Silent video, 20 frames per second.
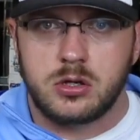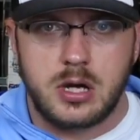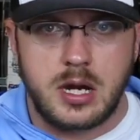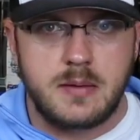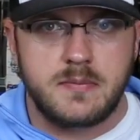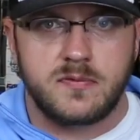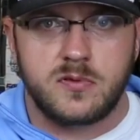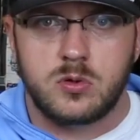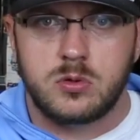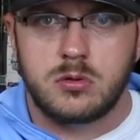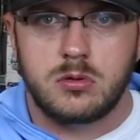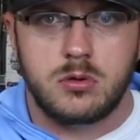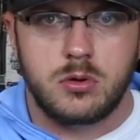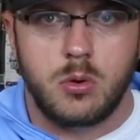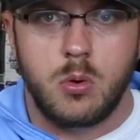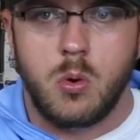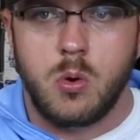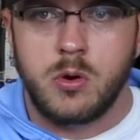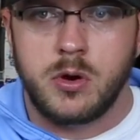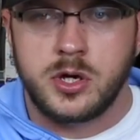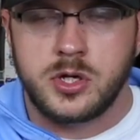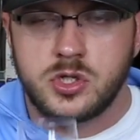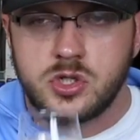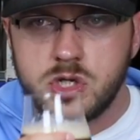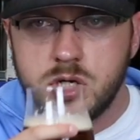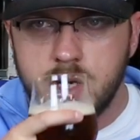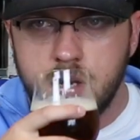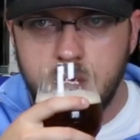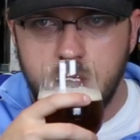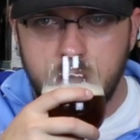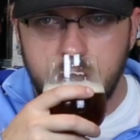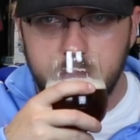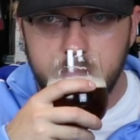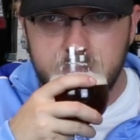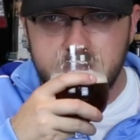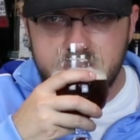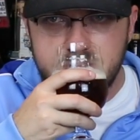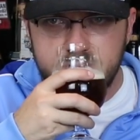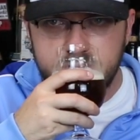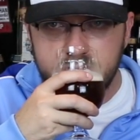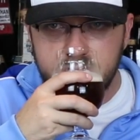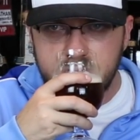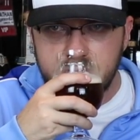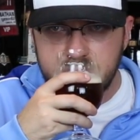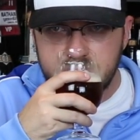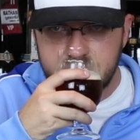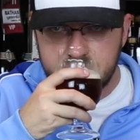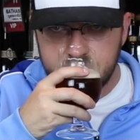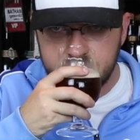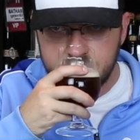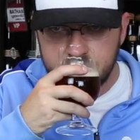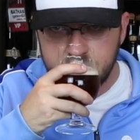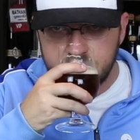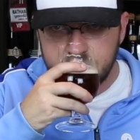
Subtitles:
grapefruit, a little orange, but definitely it's